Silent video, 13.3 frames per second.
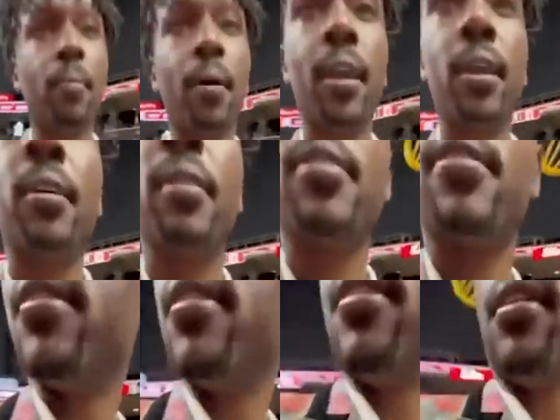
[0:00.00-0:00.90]
gotta get off
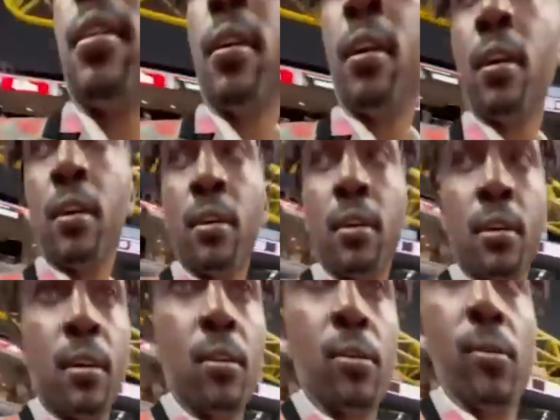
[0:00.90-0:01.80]
the field right now.
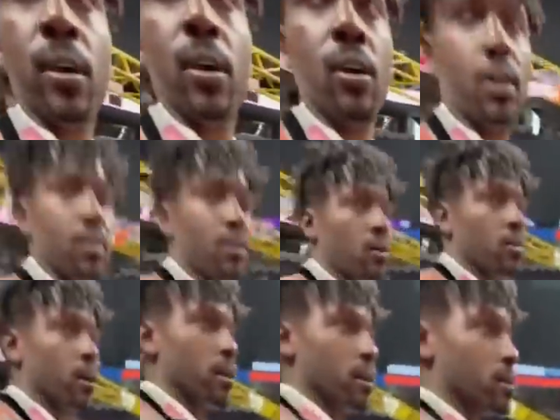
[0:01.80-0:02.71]
We going
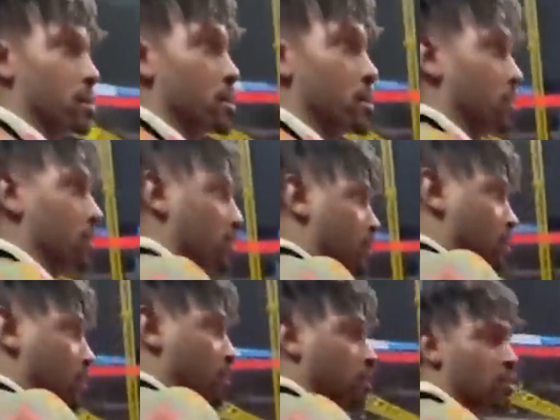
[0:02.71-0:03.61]
nowhere.
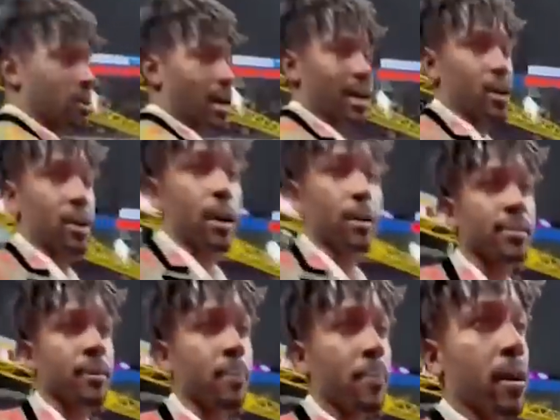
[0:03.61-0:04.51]

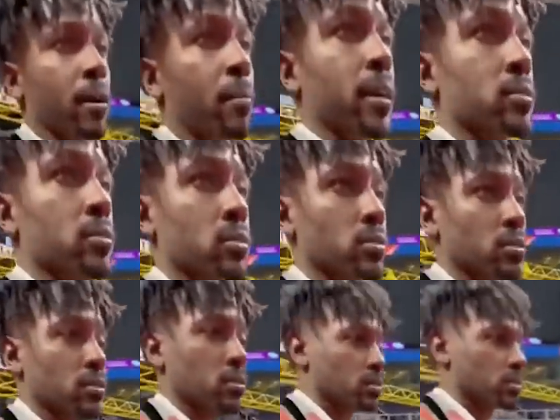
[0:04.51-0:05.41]
get some bigger
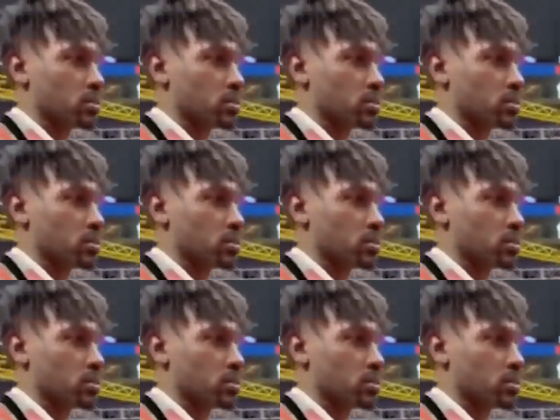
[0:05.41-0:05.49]
Right